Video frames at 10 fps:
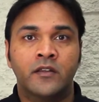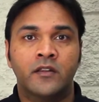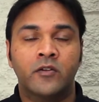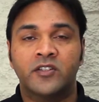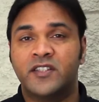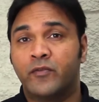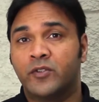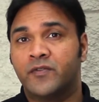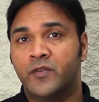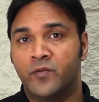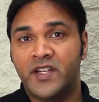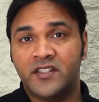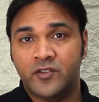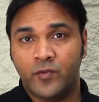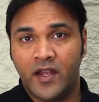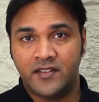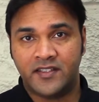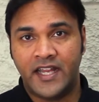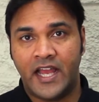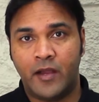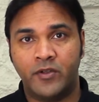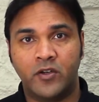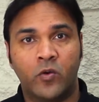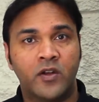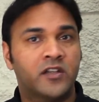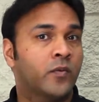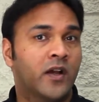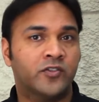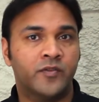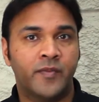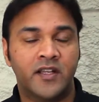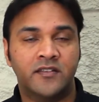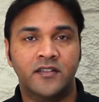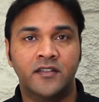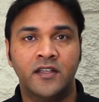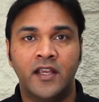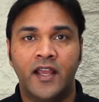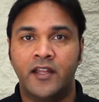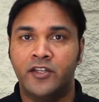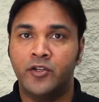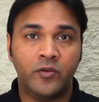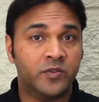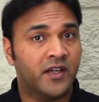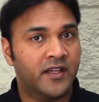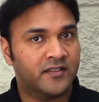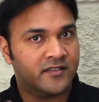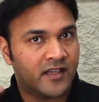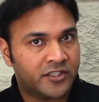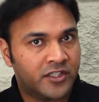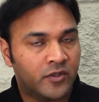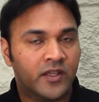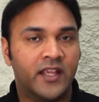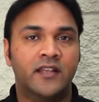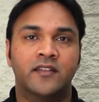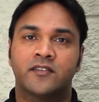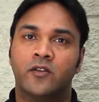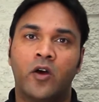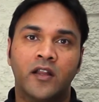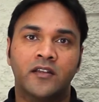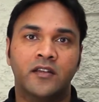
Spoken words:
There are several different reasons why this can happen according to Western medicine, and neuroscience is actually looking at this a lot